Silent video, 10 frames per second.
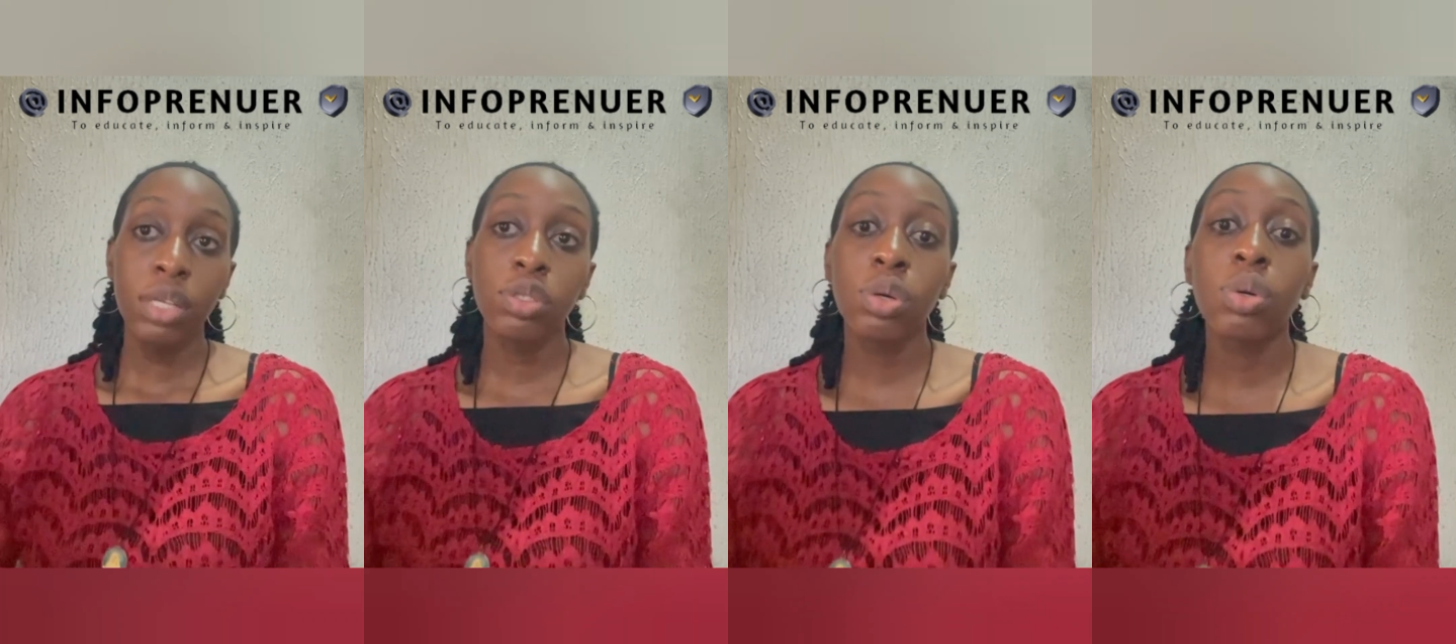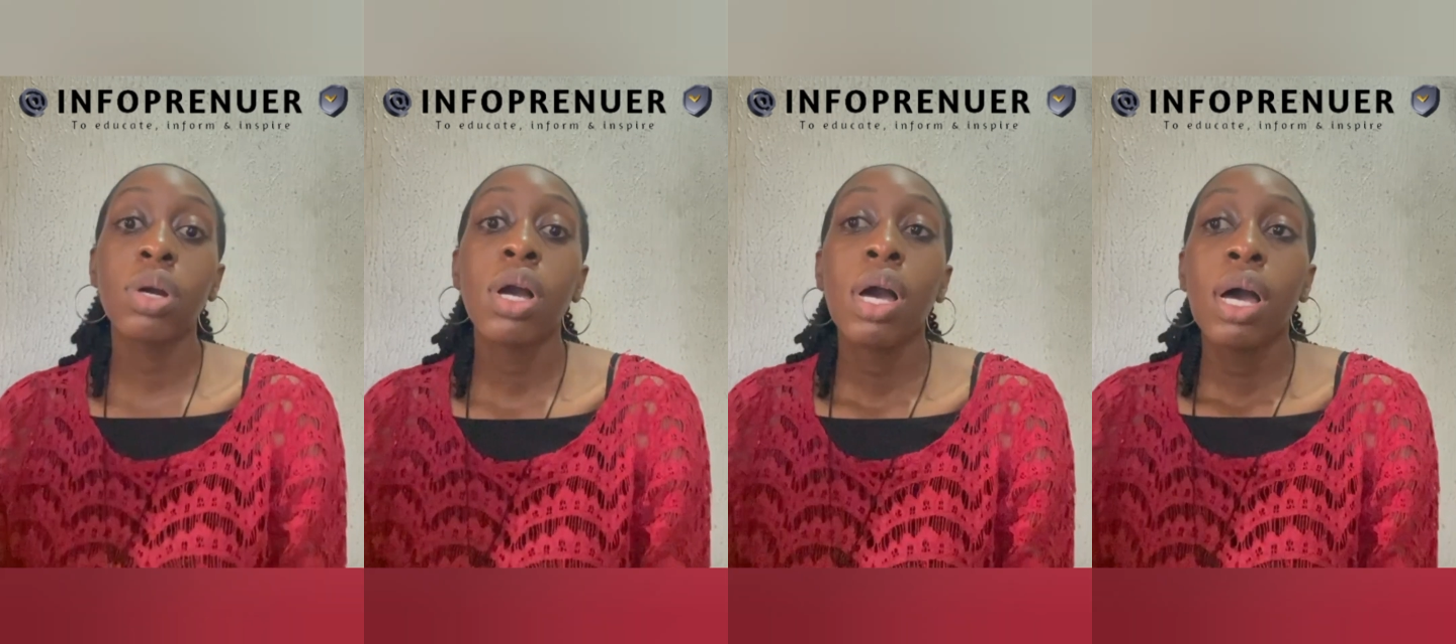
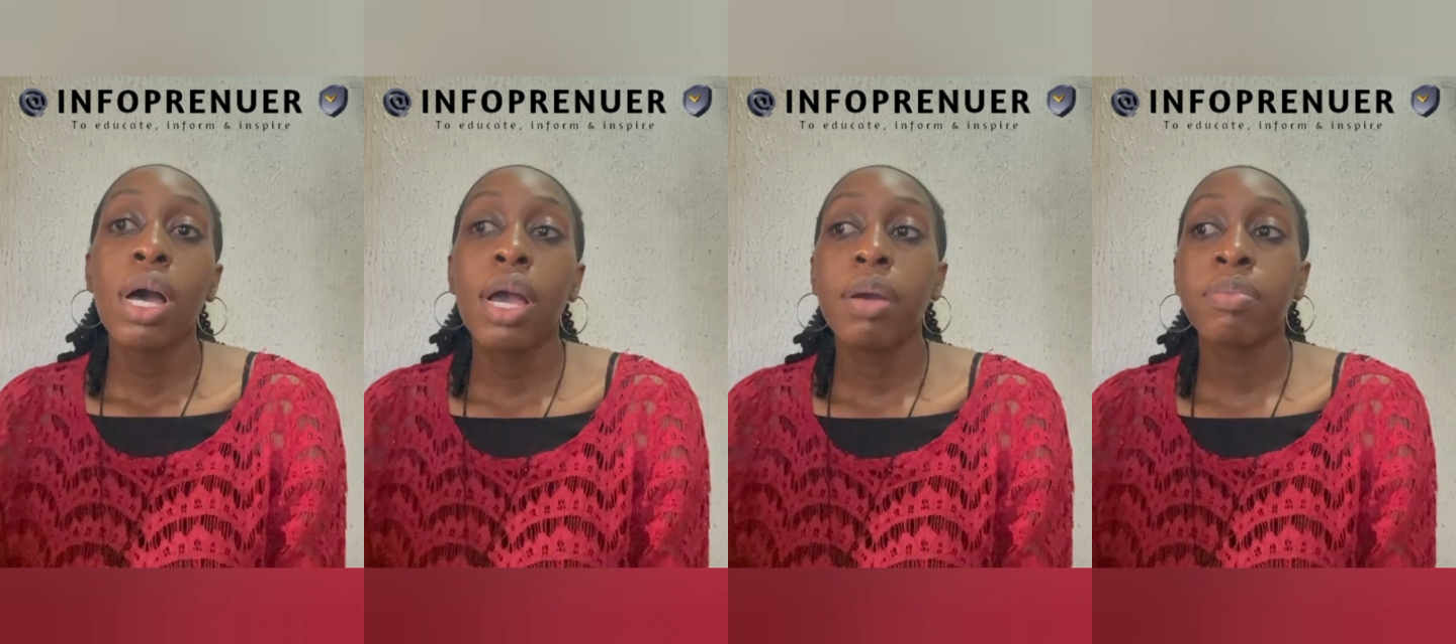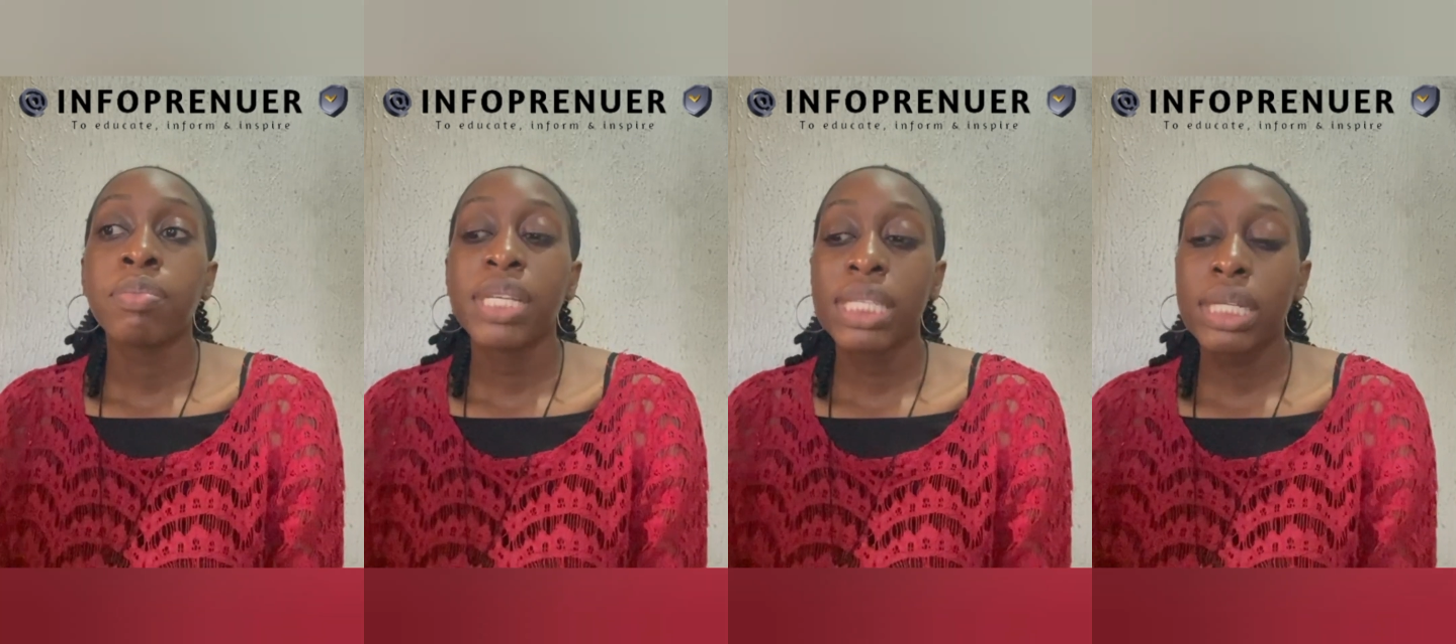So
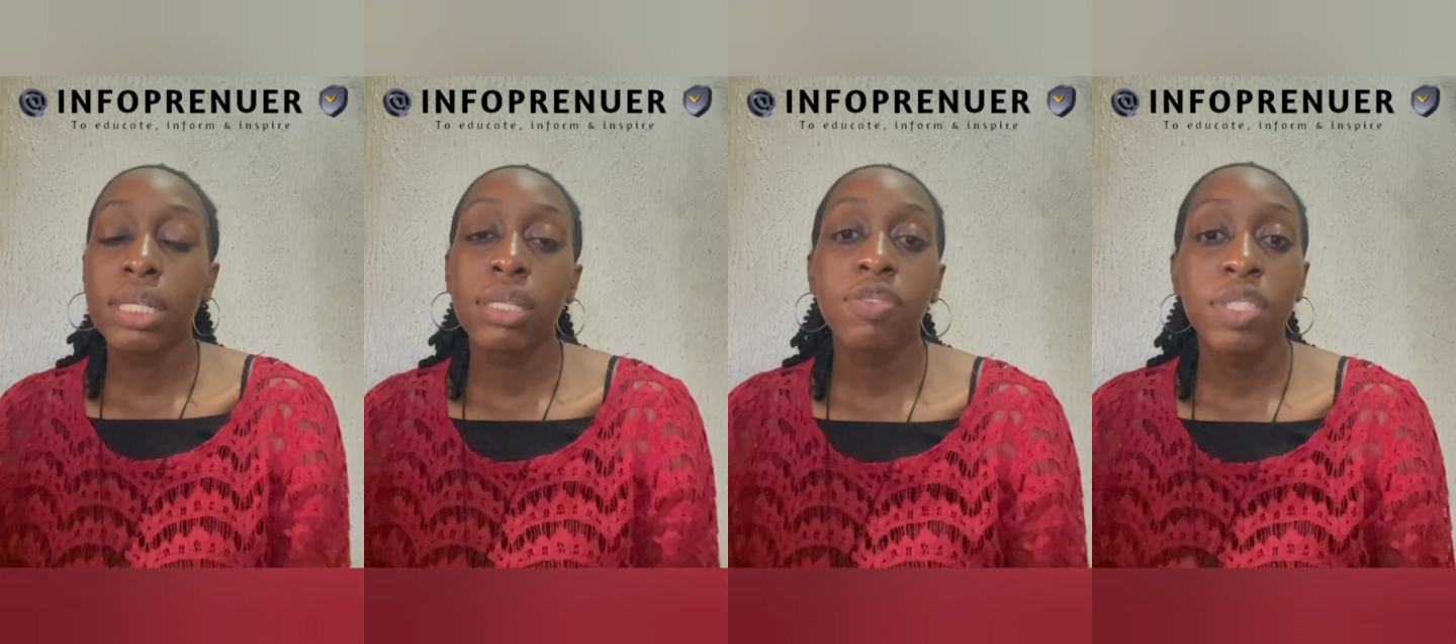basically